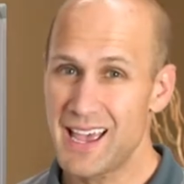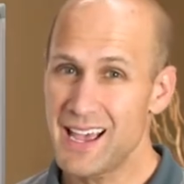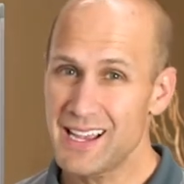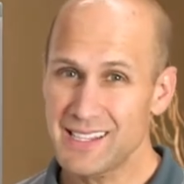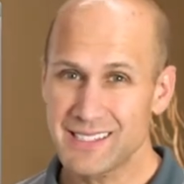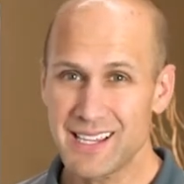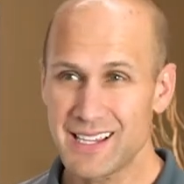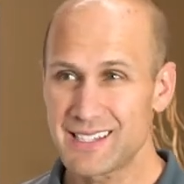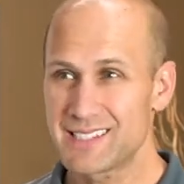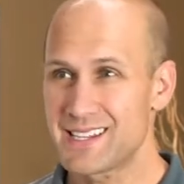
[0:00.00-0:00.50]

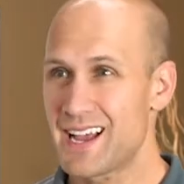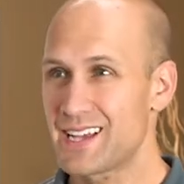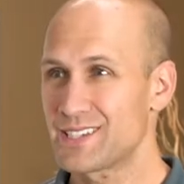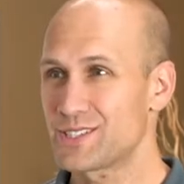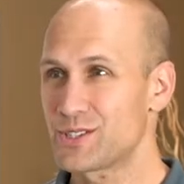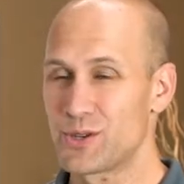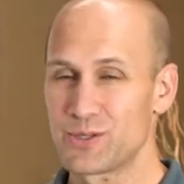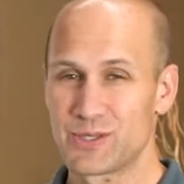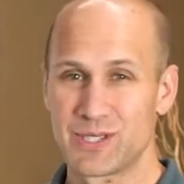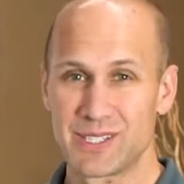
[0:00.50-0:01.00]
Excise tax
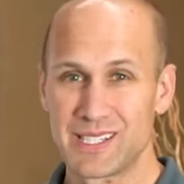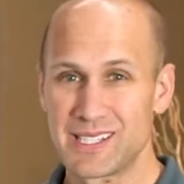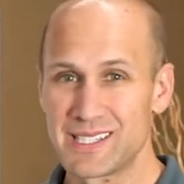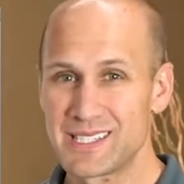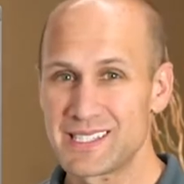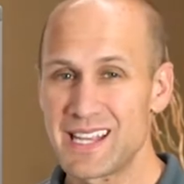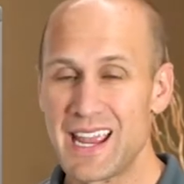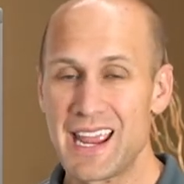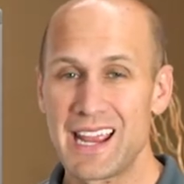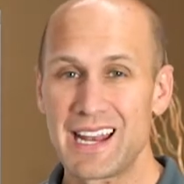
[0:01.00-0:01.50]
goes to the
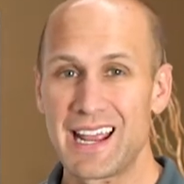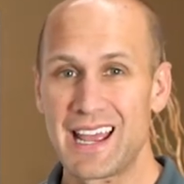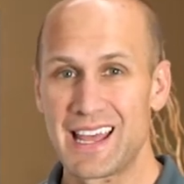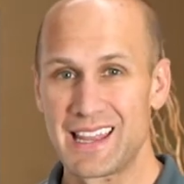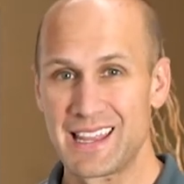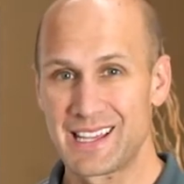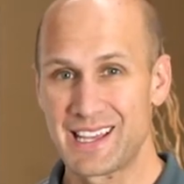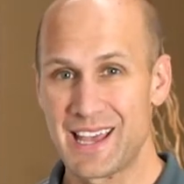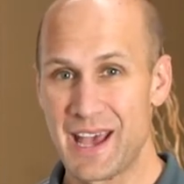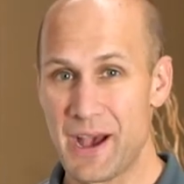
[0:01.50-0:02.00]
state and
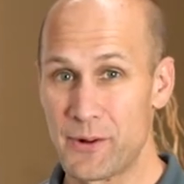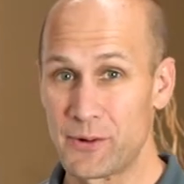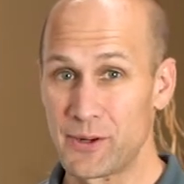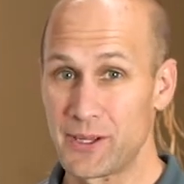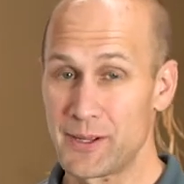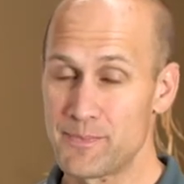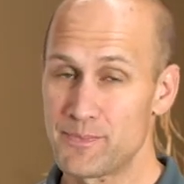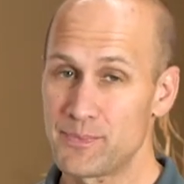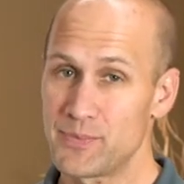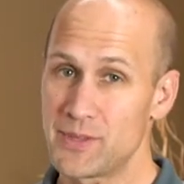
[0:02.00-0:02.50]
the
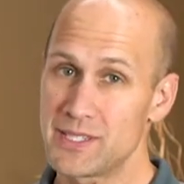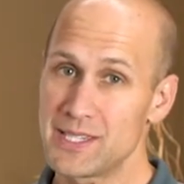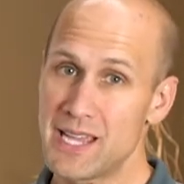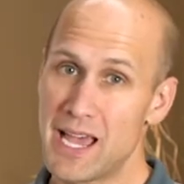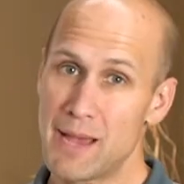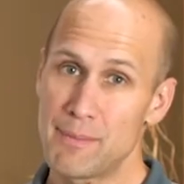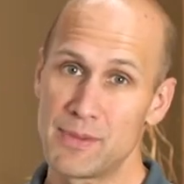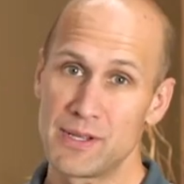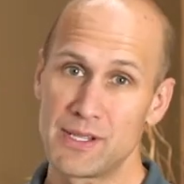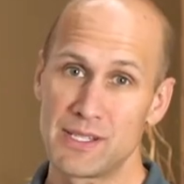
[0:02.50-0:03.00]
county. This
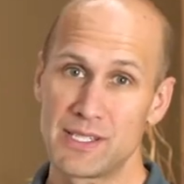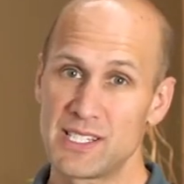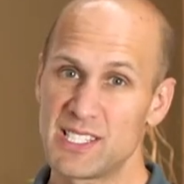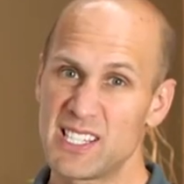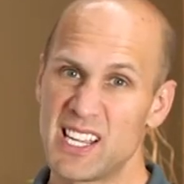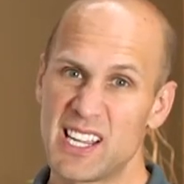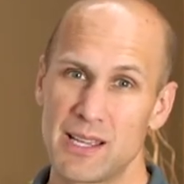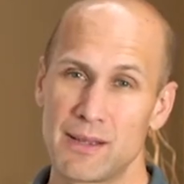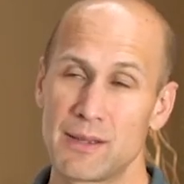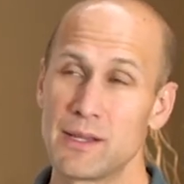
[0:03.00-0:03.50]
happens, it's
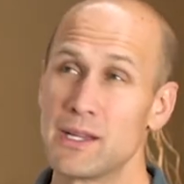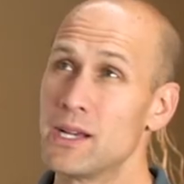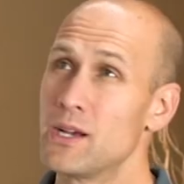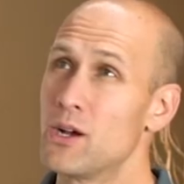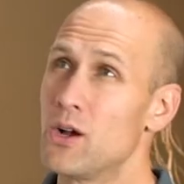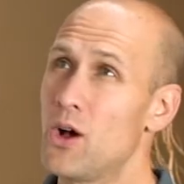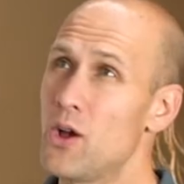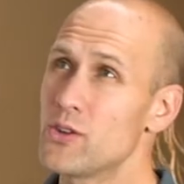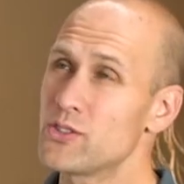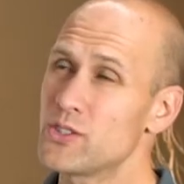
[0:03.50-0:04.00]
like a,
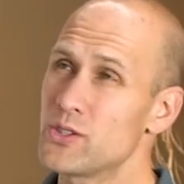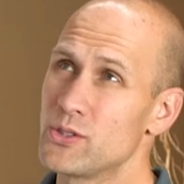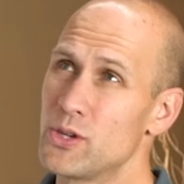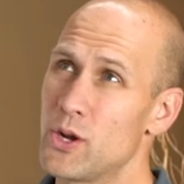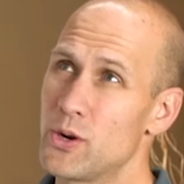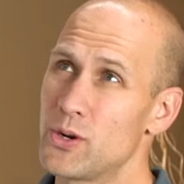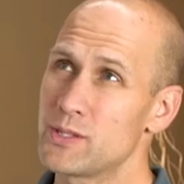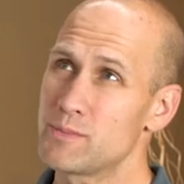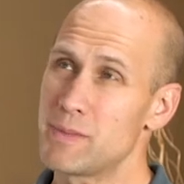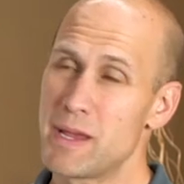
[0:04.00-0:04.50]
also
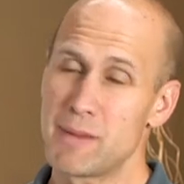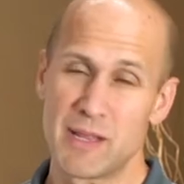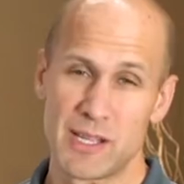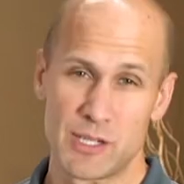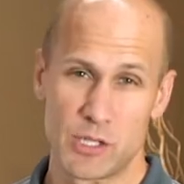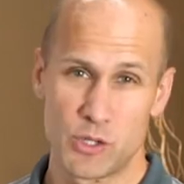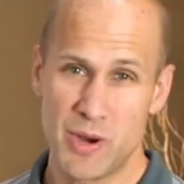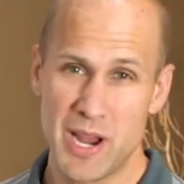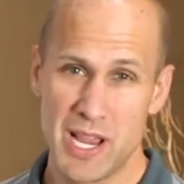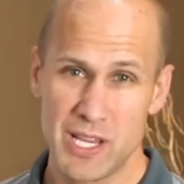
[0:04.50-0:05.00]
known as maybe a
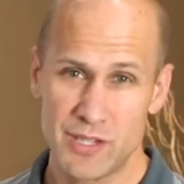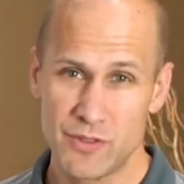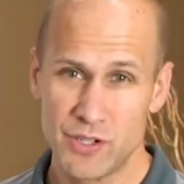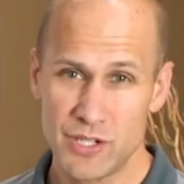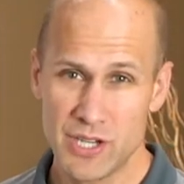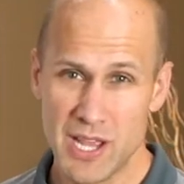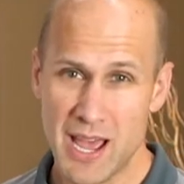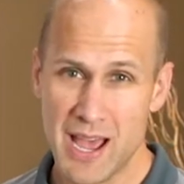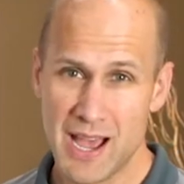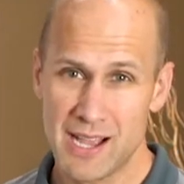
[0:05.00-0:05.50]
transfer
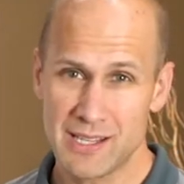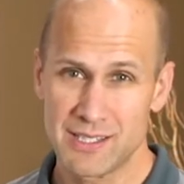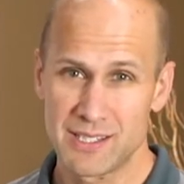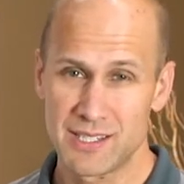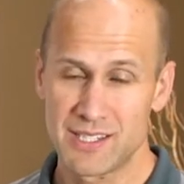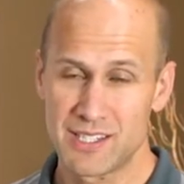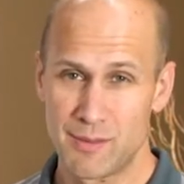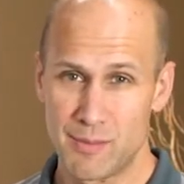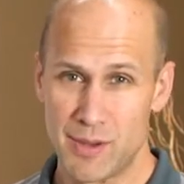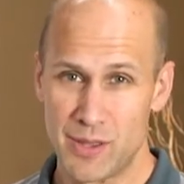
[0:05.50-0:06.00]
tax in
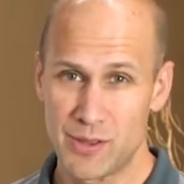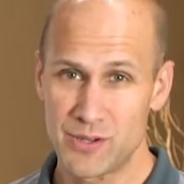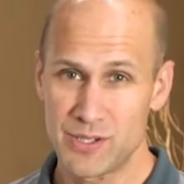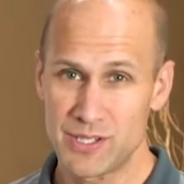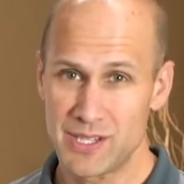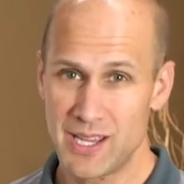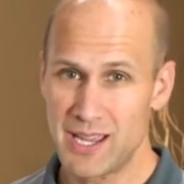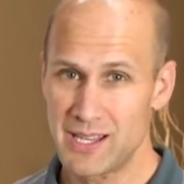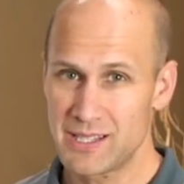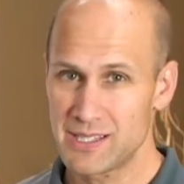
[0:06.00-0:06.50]
some other
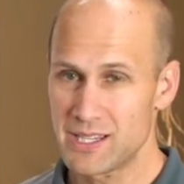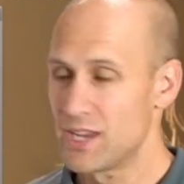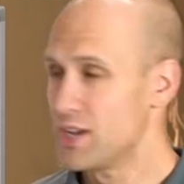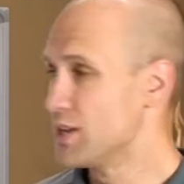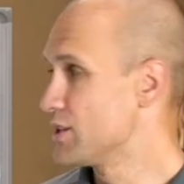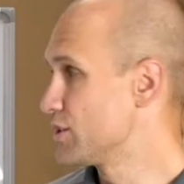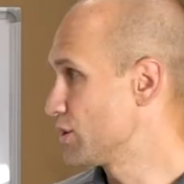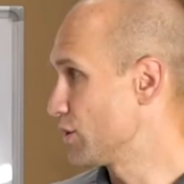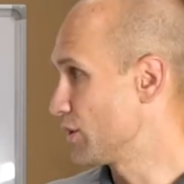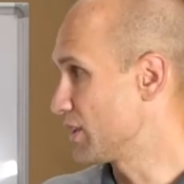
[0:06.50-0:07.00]
states.
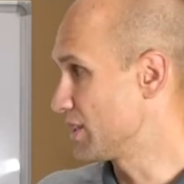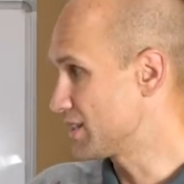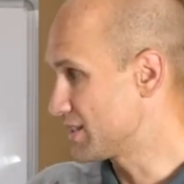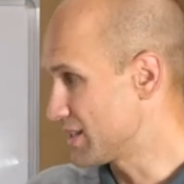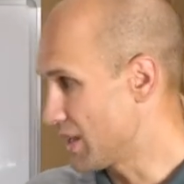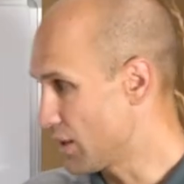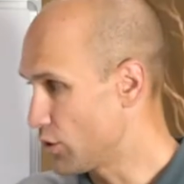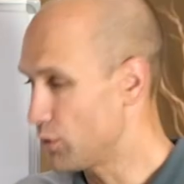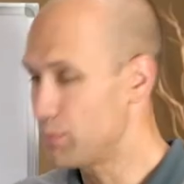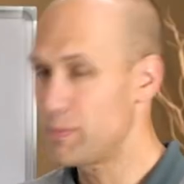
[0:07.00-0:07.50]
So the
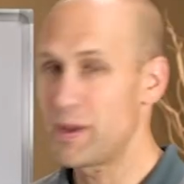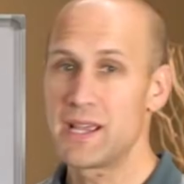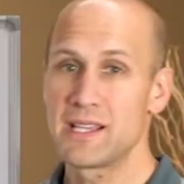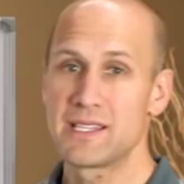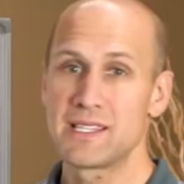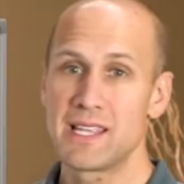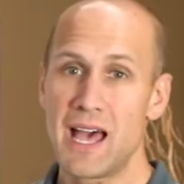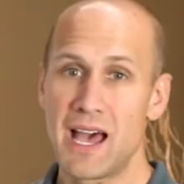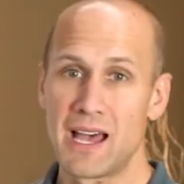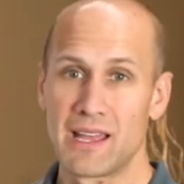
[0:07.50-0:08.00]
seller pays
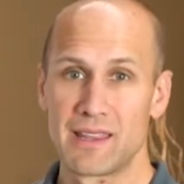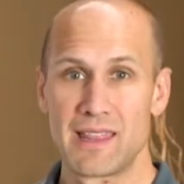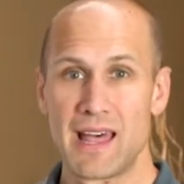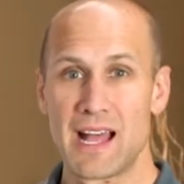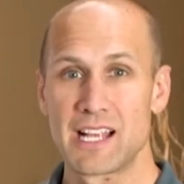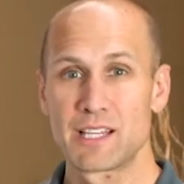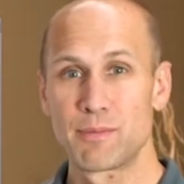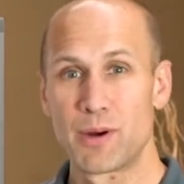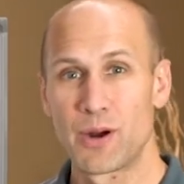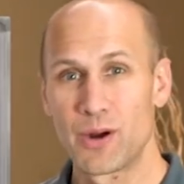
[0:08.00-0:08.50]
that.
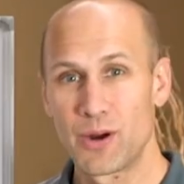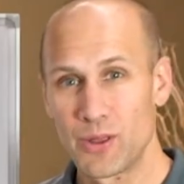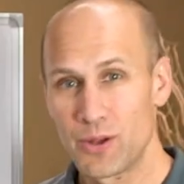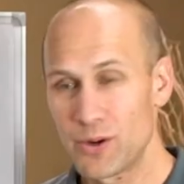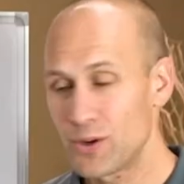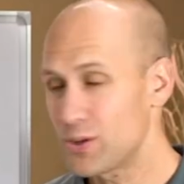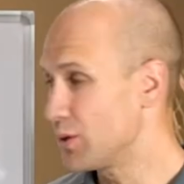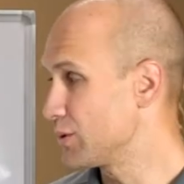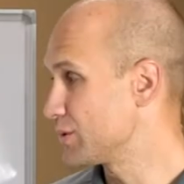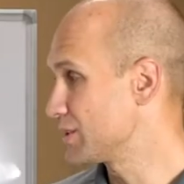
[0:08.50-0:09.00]
That's part of
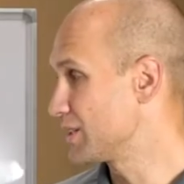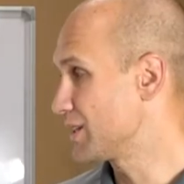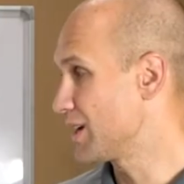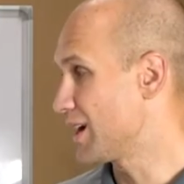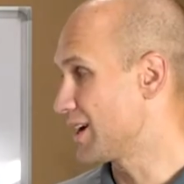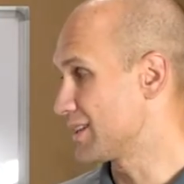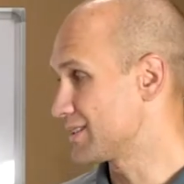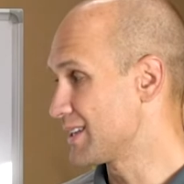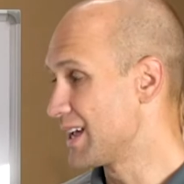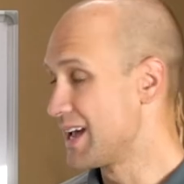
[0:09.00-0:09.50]
their closing
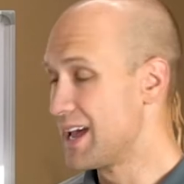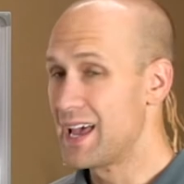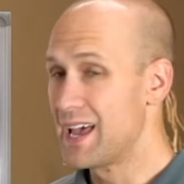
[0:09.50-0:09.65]
costs.